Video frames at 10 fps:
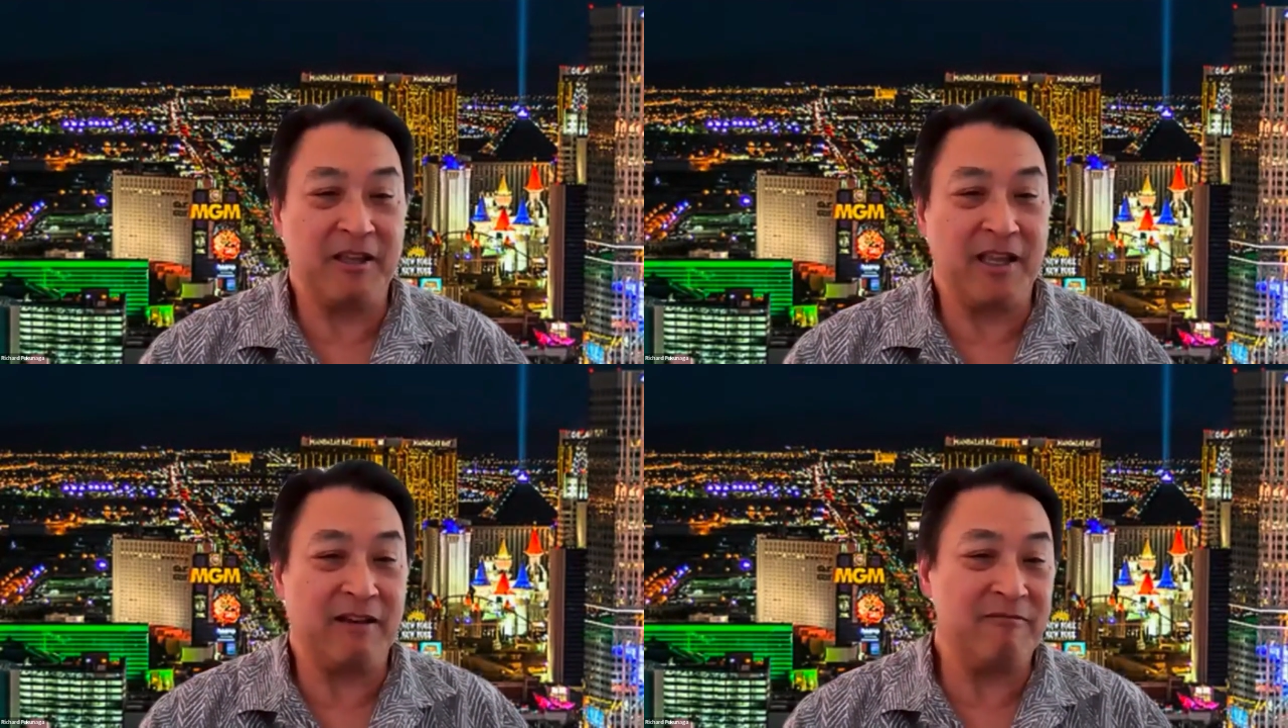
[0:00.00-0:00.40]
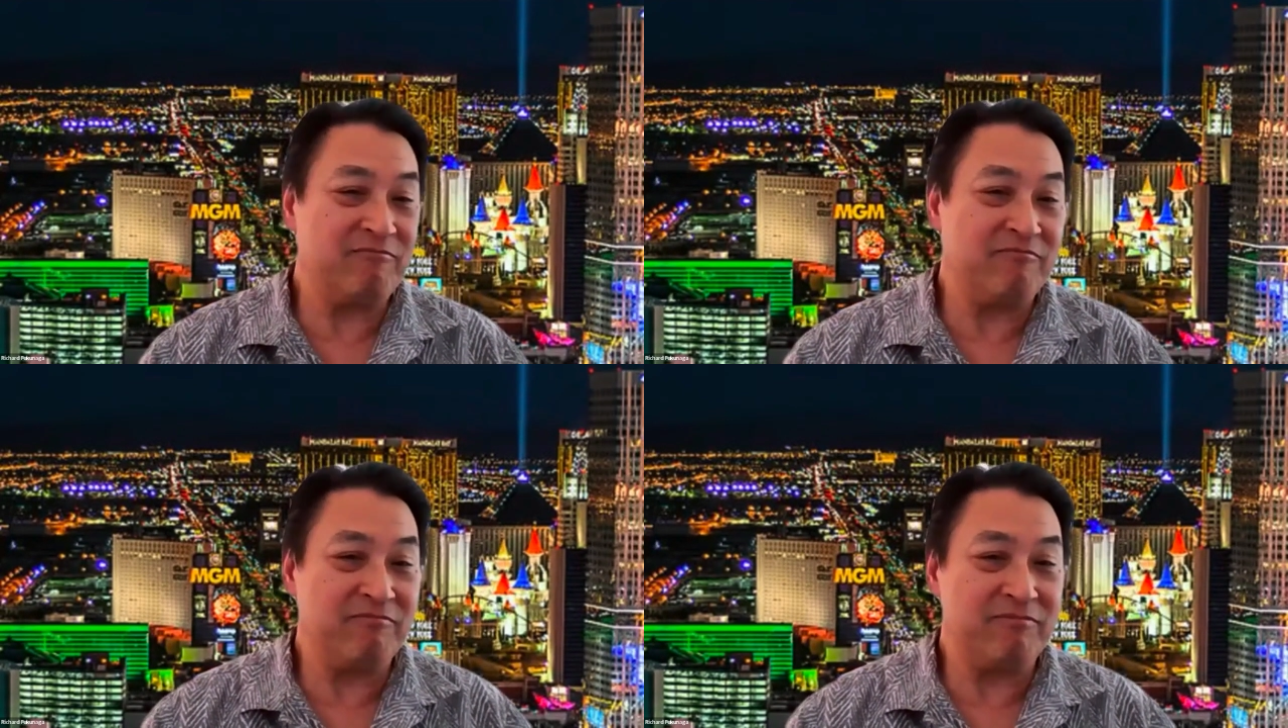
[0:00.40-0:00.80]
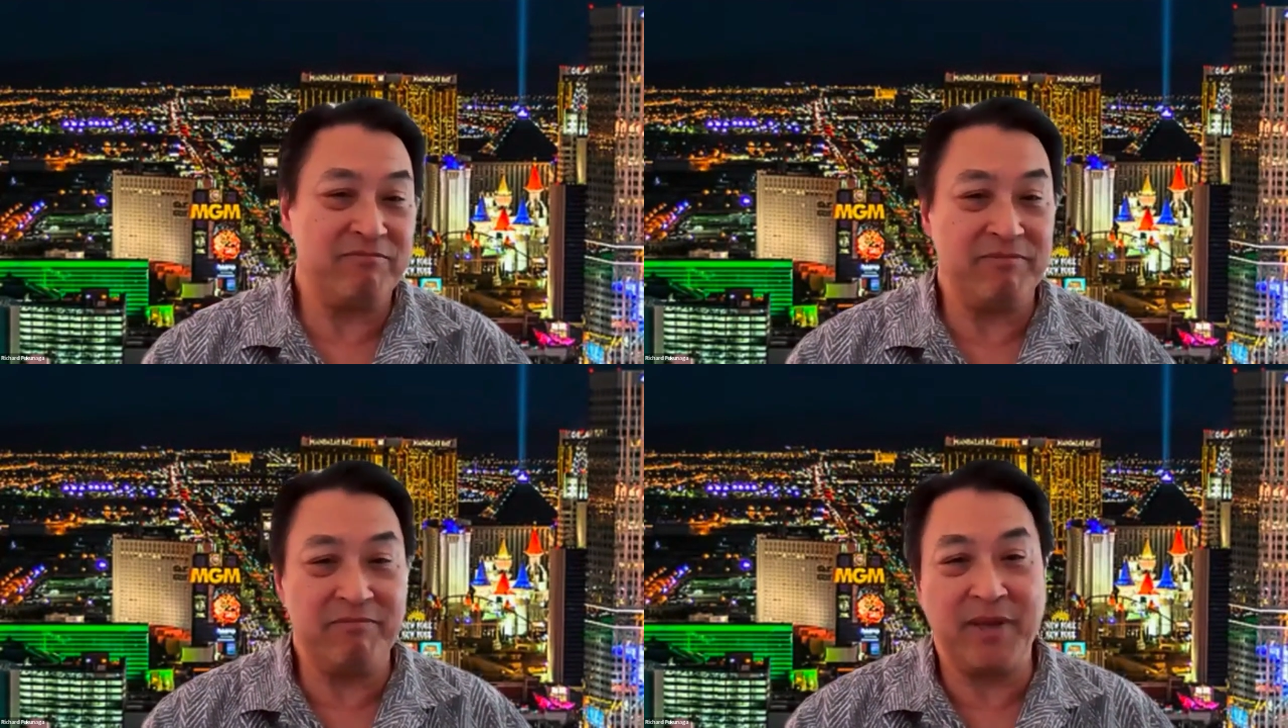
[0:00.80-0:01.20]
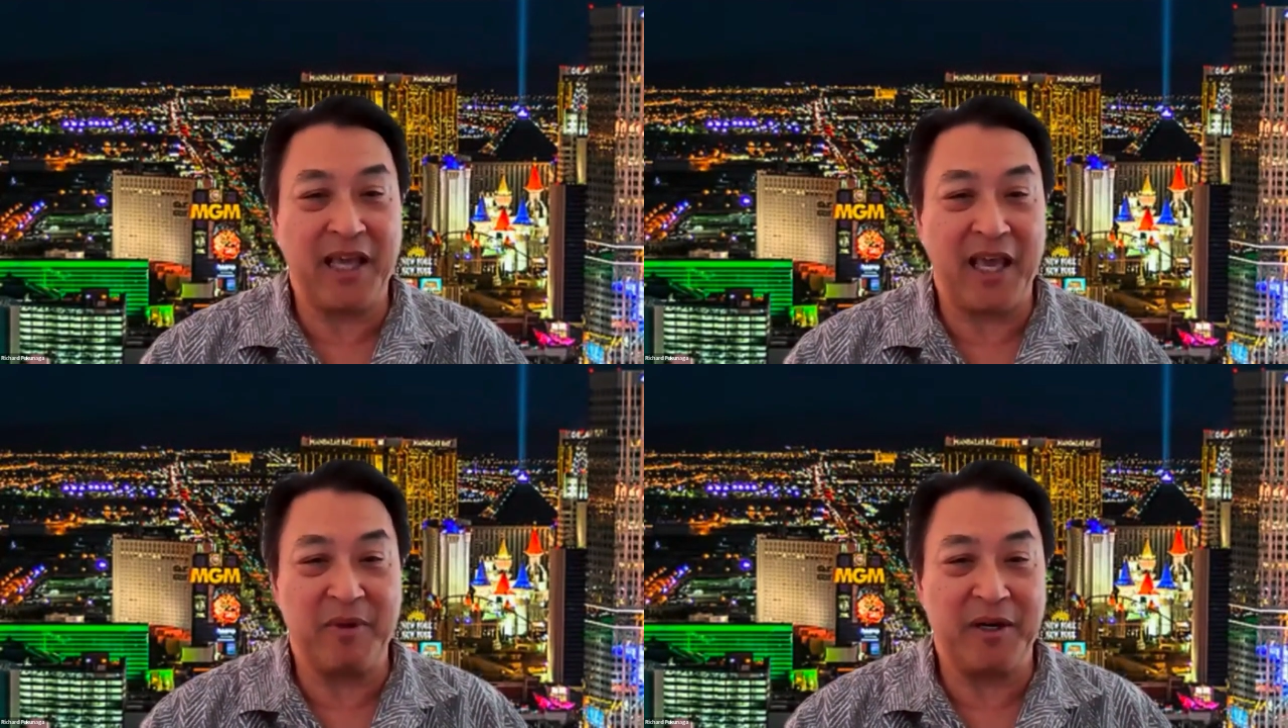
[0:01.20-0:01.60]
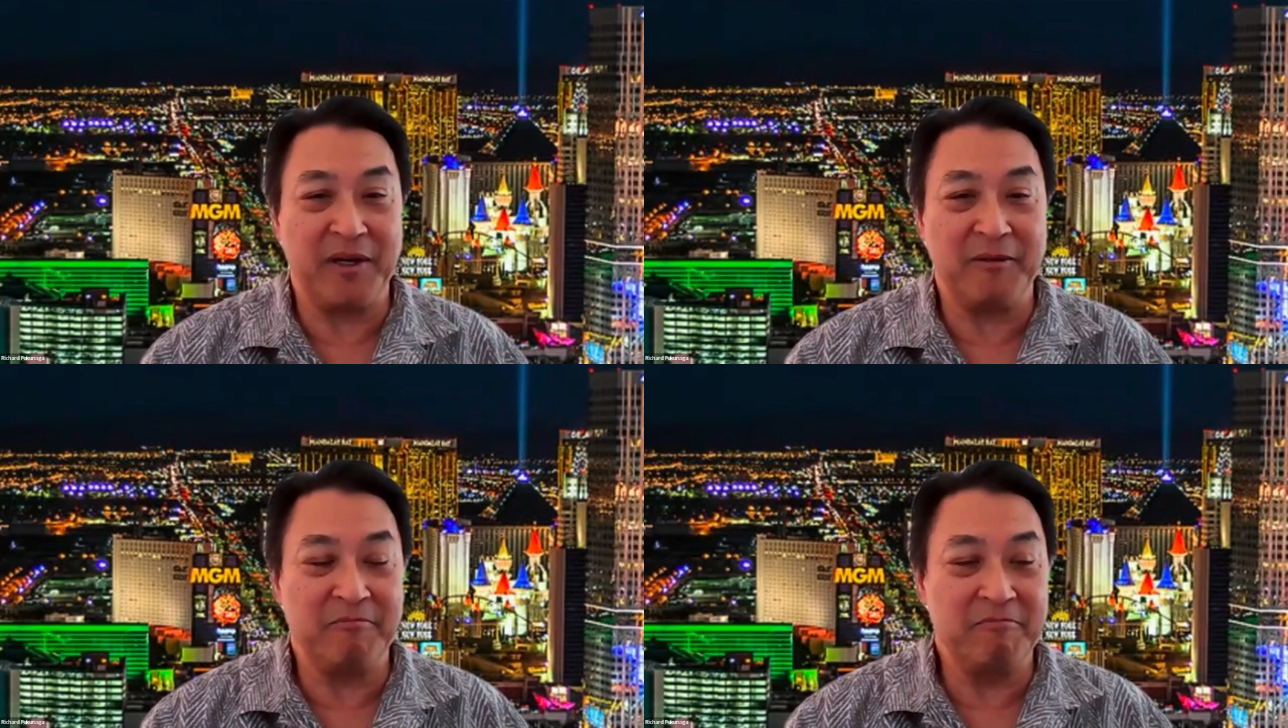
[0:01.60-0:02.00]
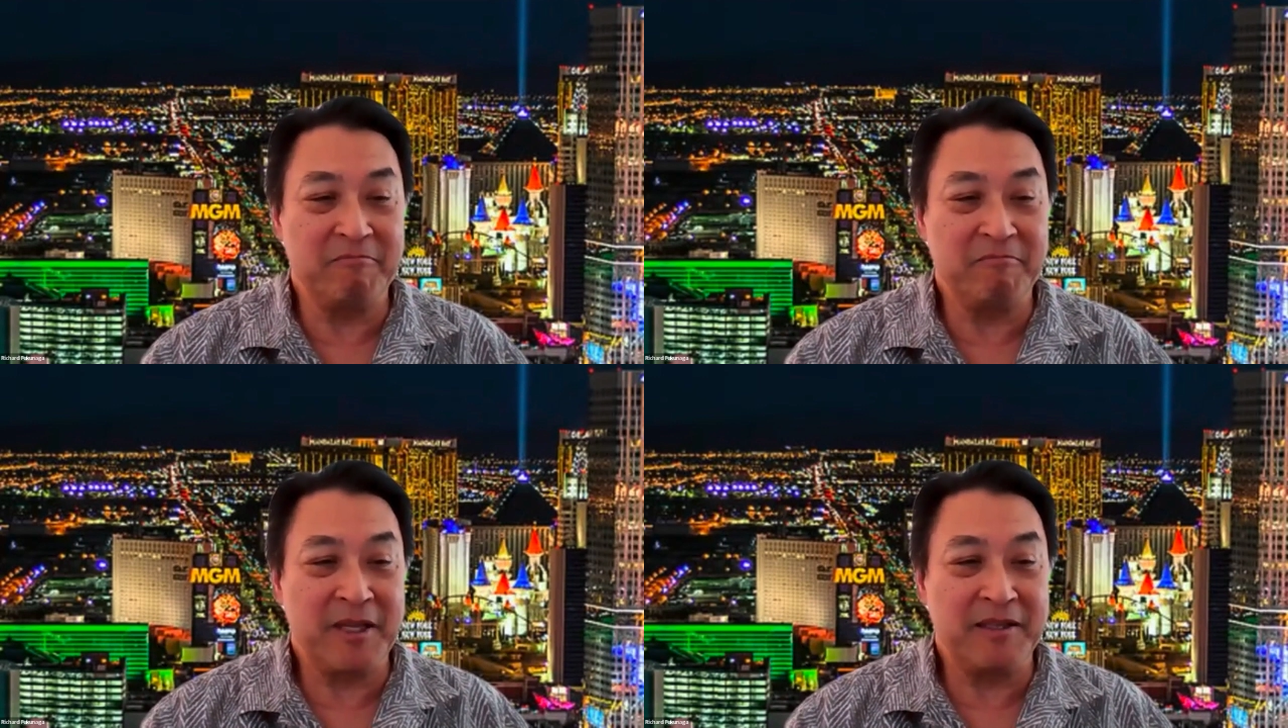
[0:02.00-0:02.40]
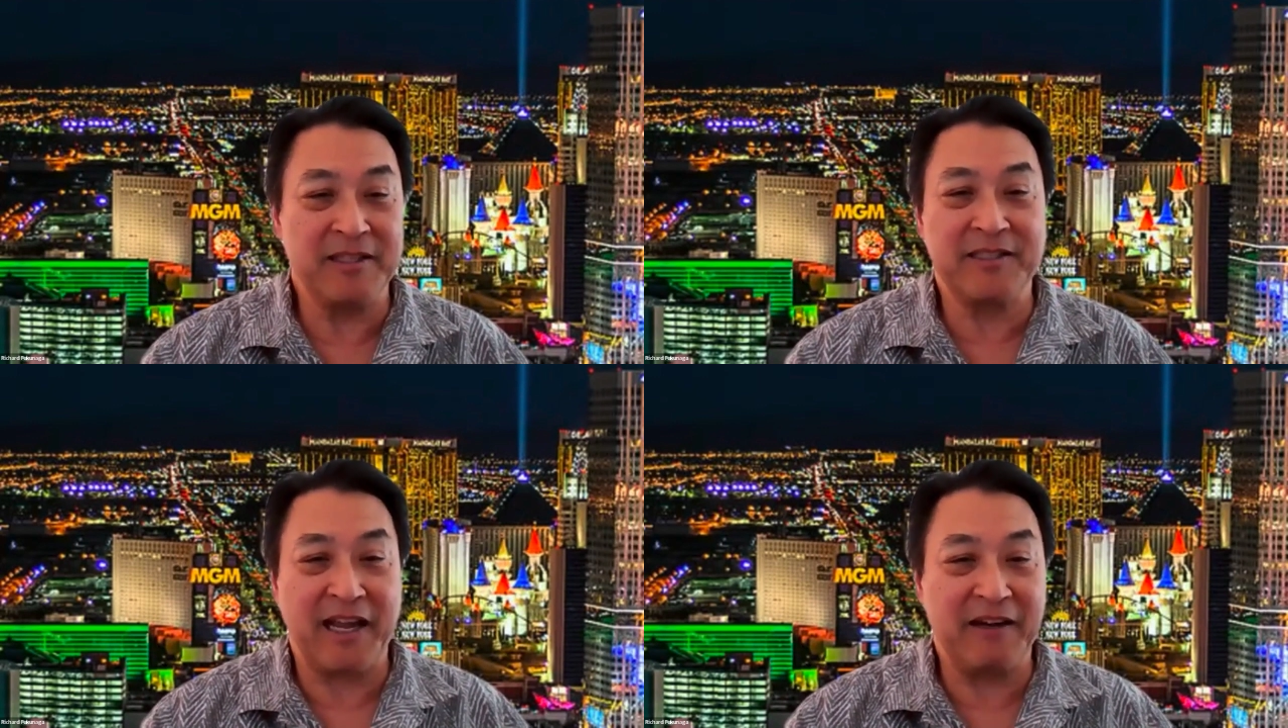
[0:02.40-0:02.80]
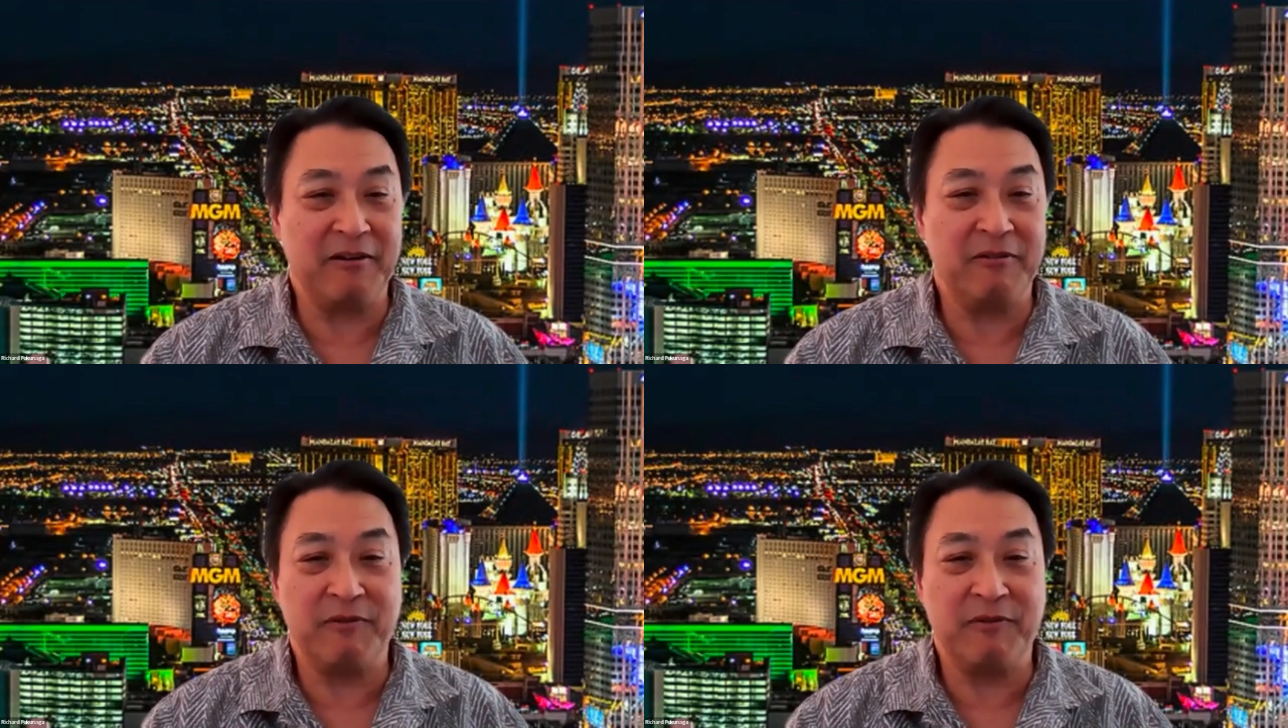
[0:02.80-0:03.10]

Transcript: it became the standard